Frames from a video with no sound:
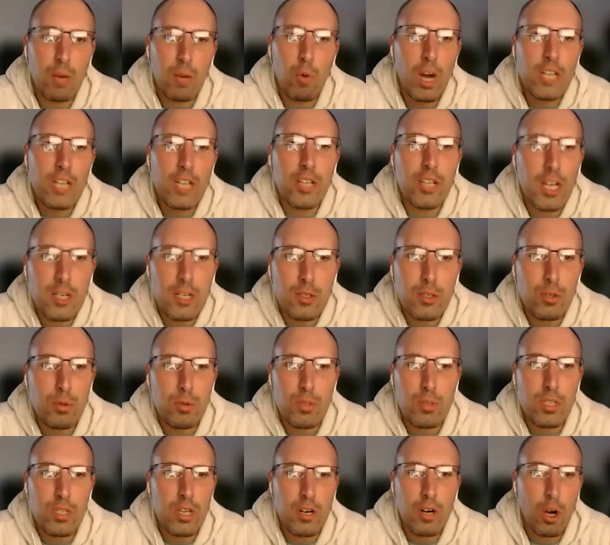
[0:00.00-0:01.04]
Why'd you guys do
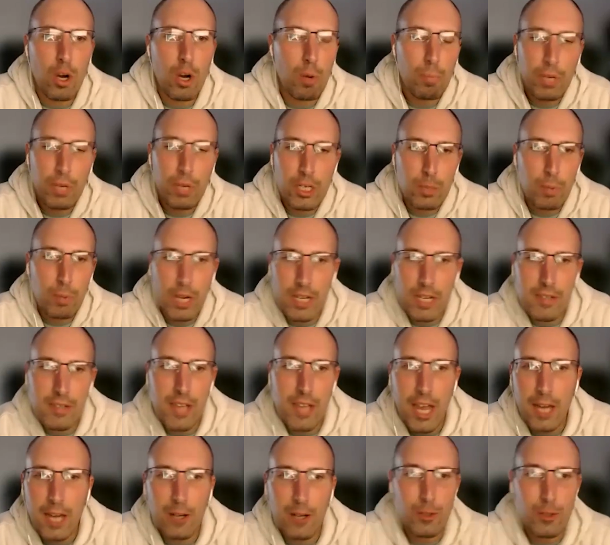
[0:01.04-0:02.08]
zero pitch pace
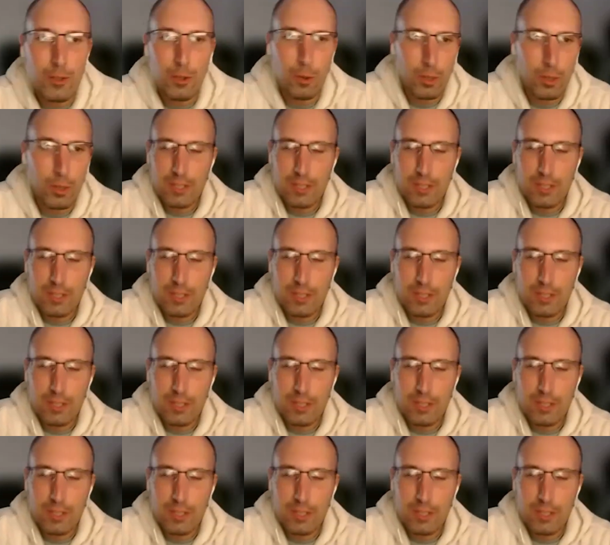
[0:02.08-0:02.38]
attitude?